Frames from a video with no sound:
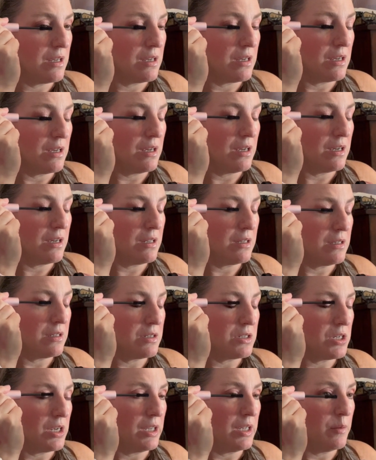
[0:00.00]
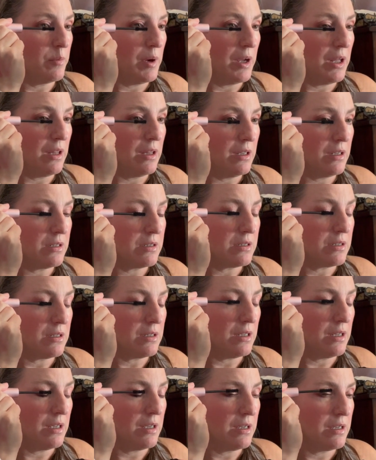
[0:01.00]
And the Chucky palette
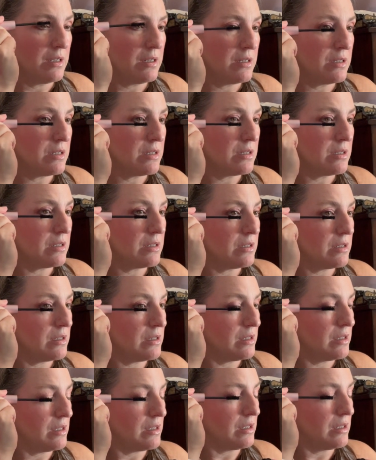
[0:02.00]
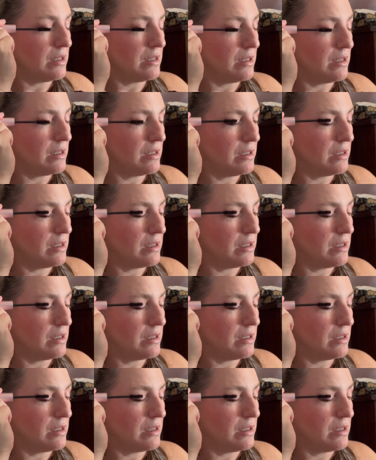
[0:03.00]
and the